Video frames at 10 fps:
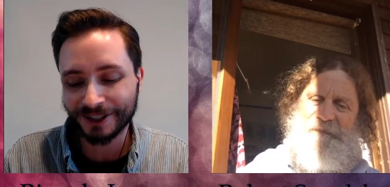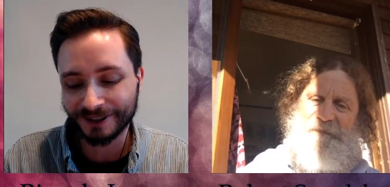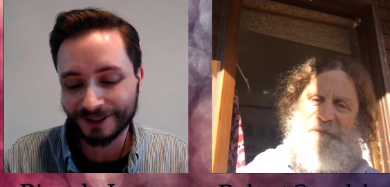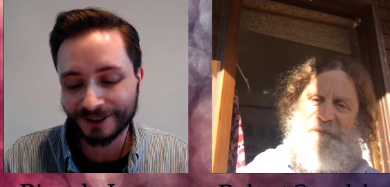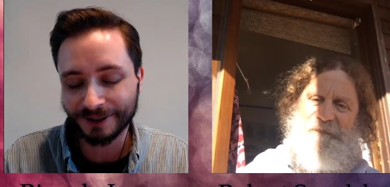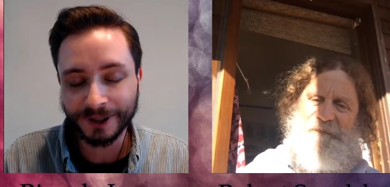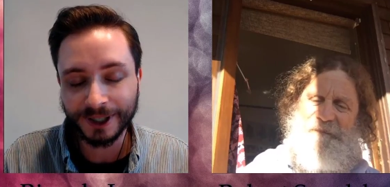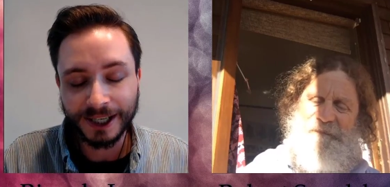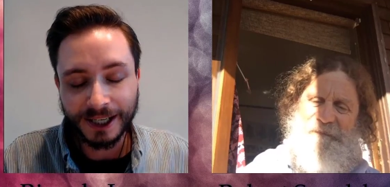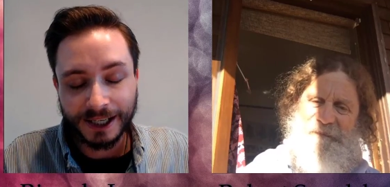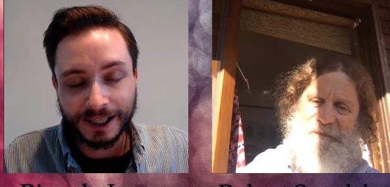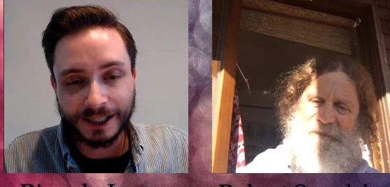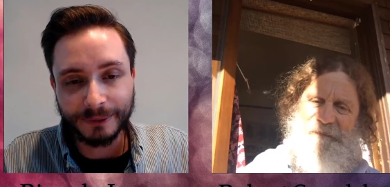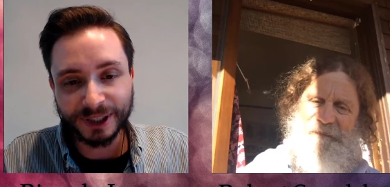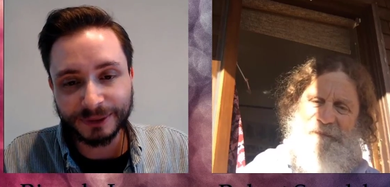Speaker 1: questions. So
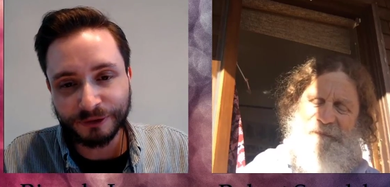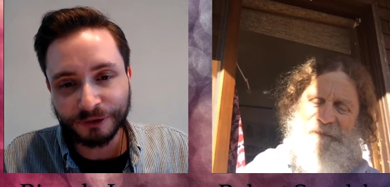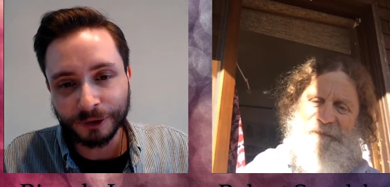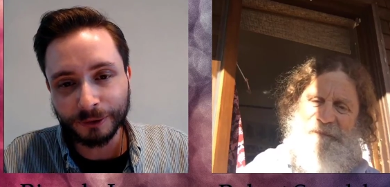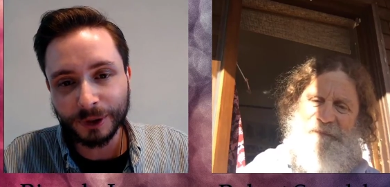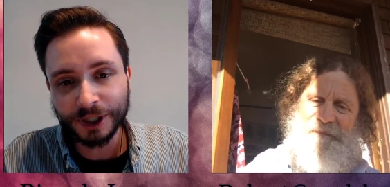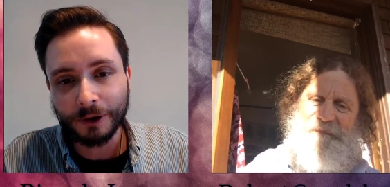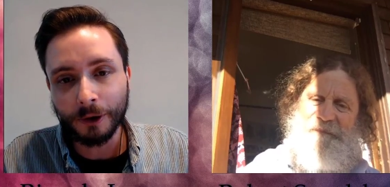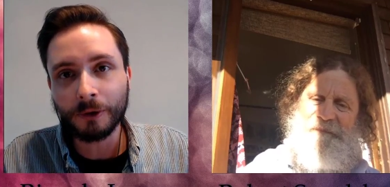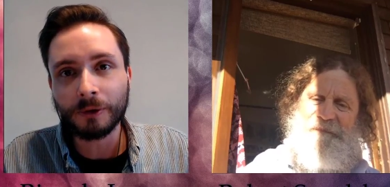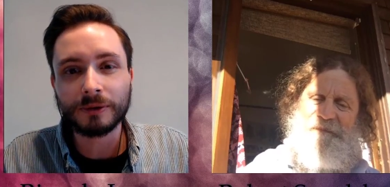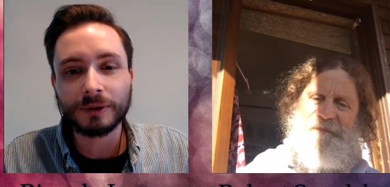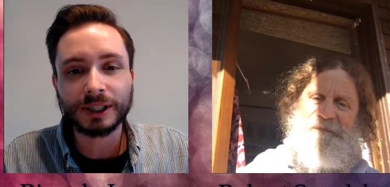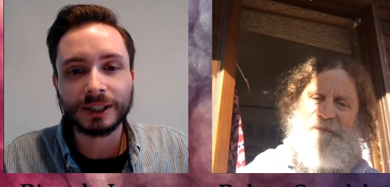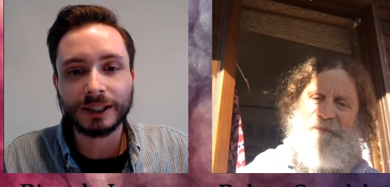uh, but before we
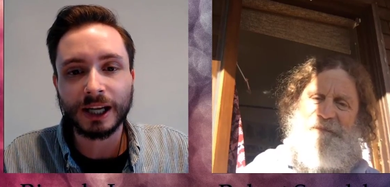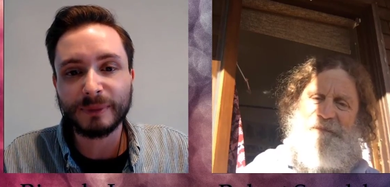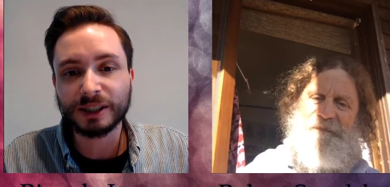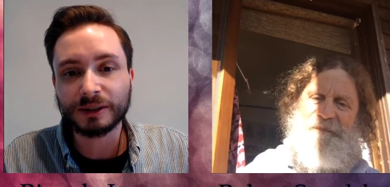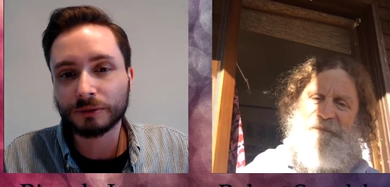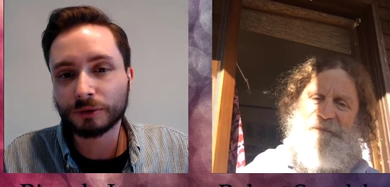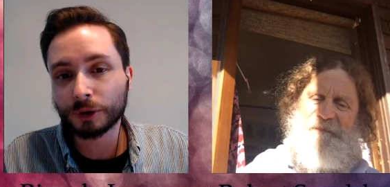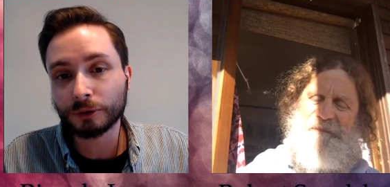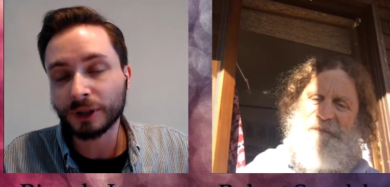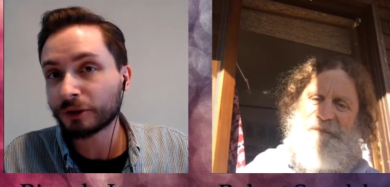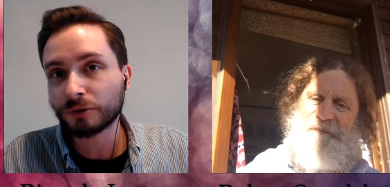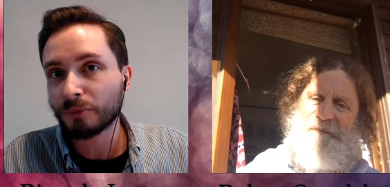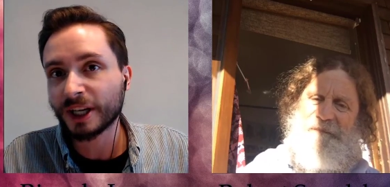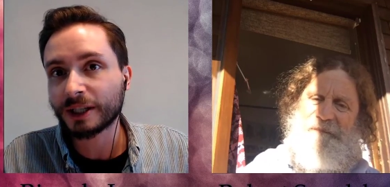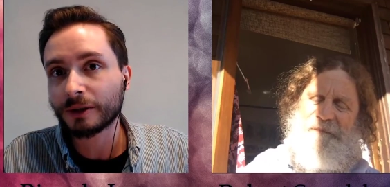go, uh, I mean, do you
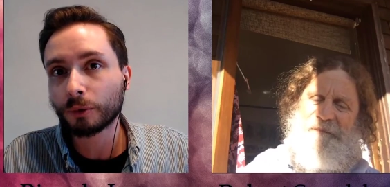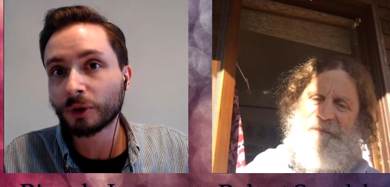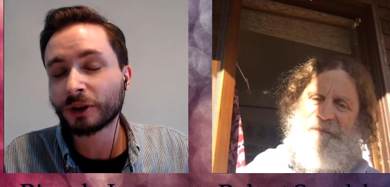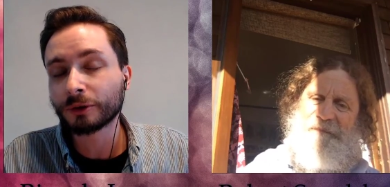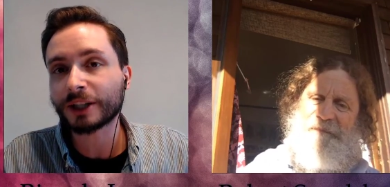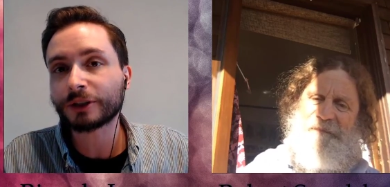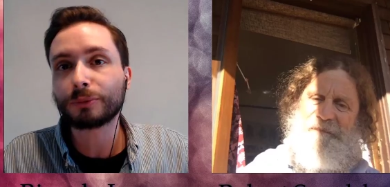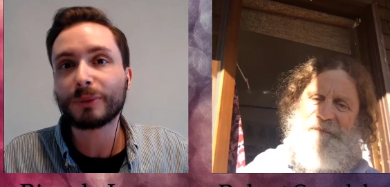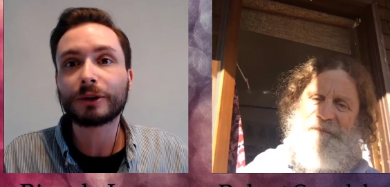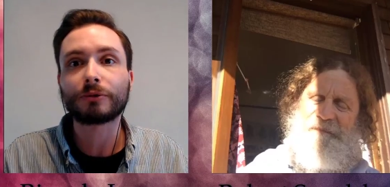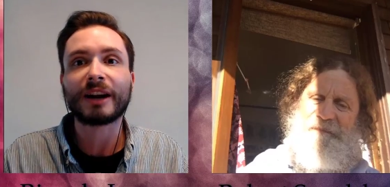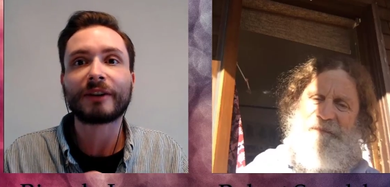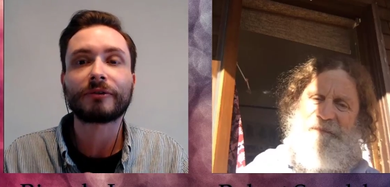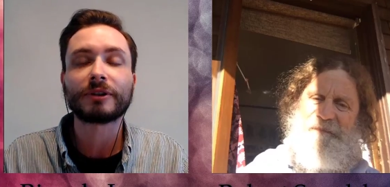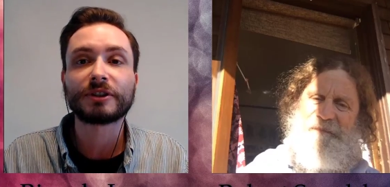like to make? Would you like to make
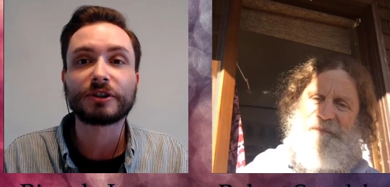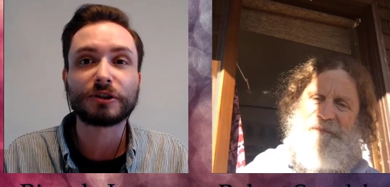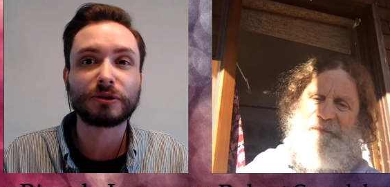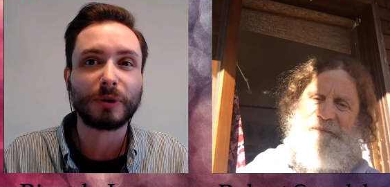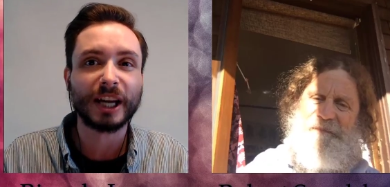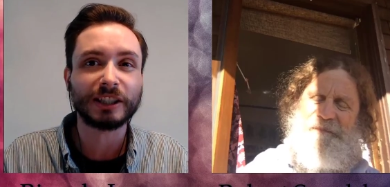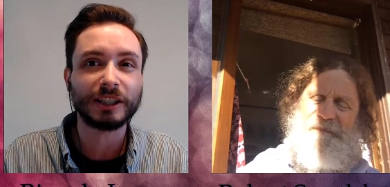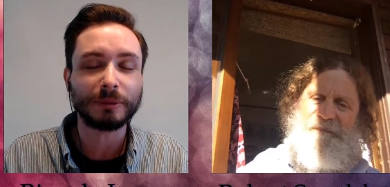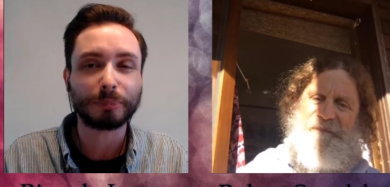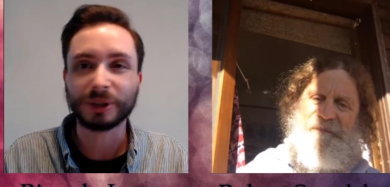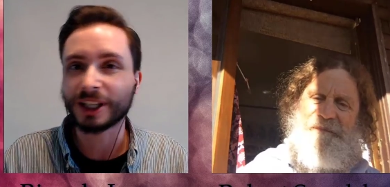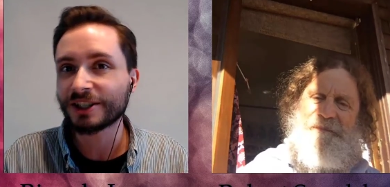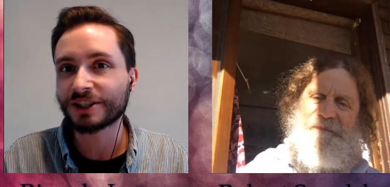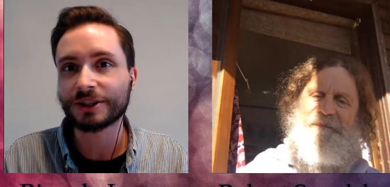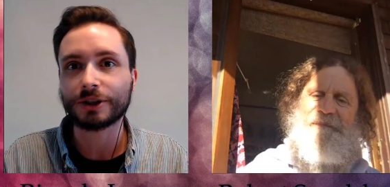reference to any
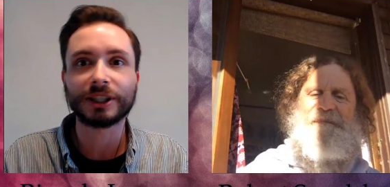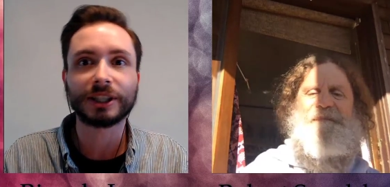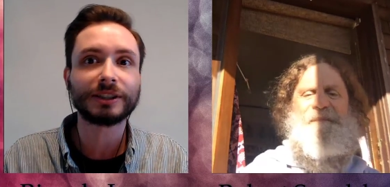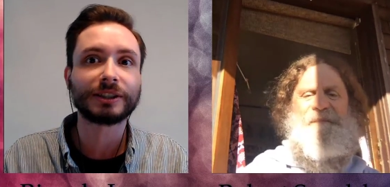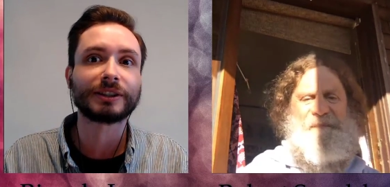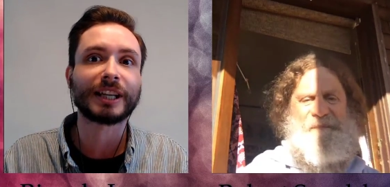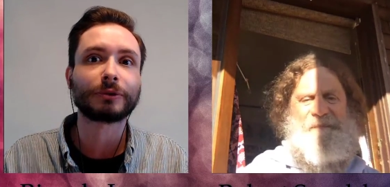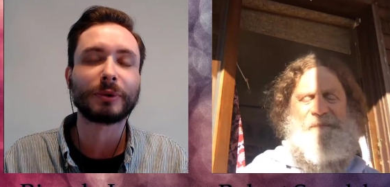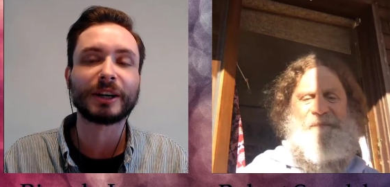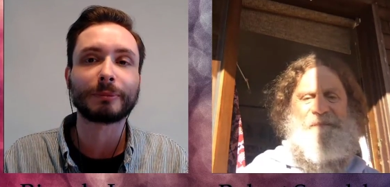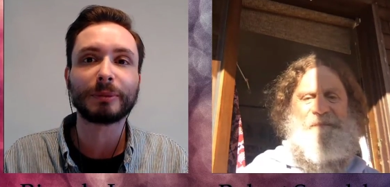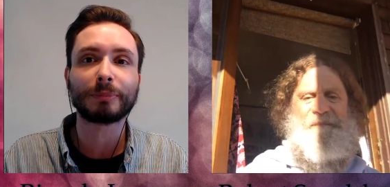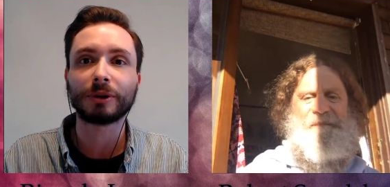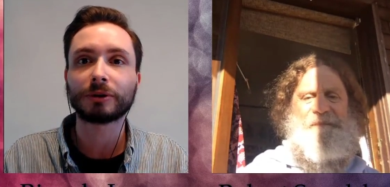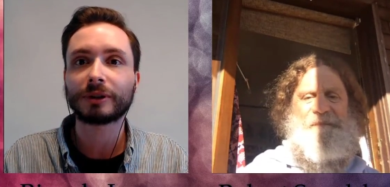places on the internet where
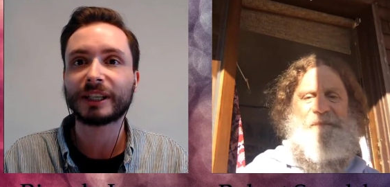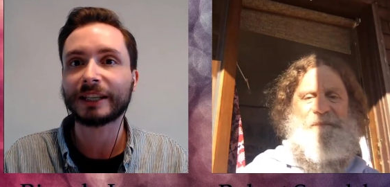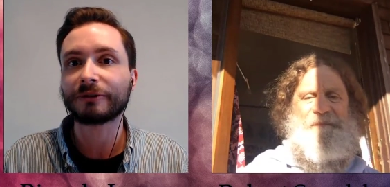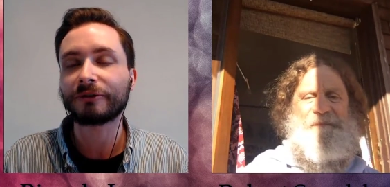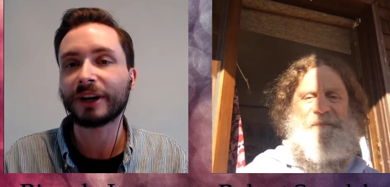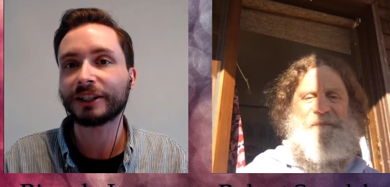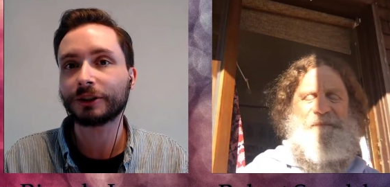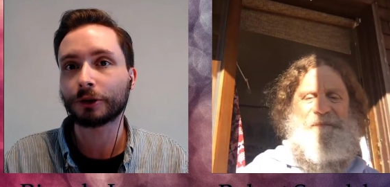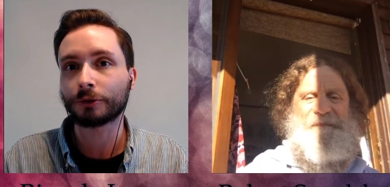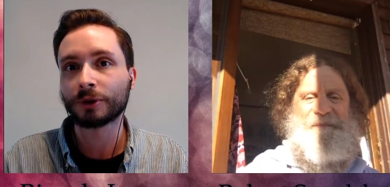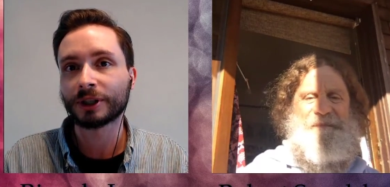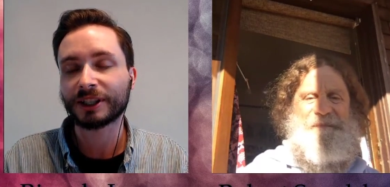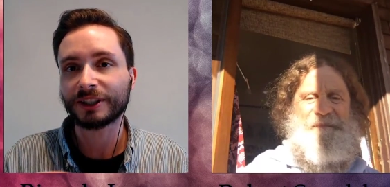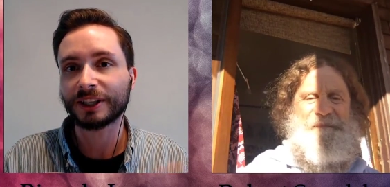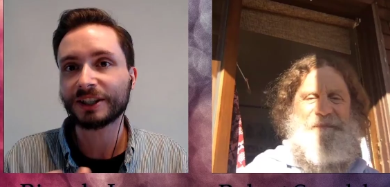people can find your
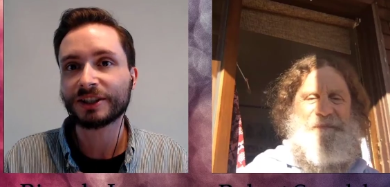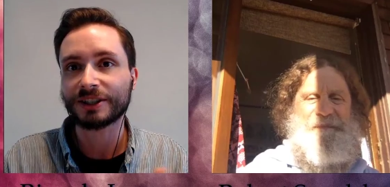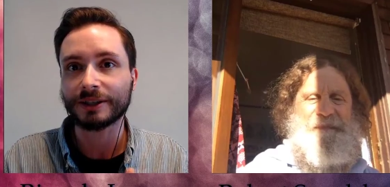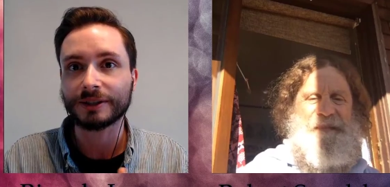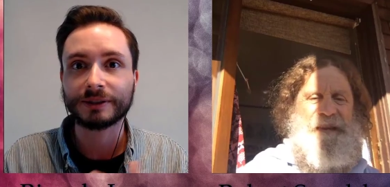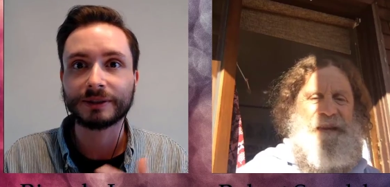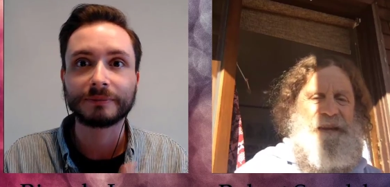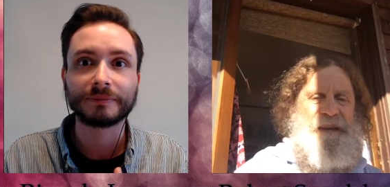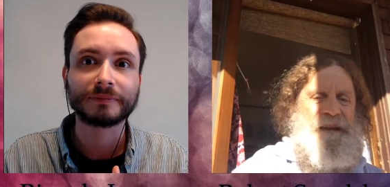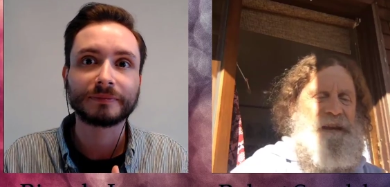work the easiest?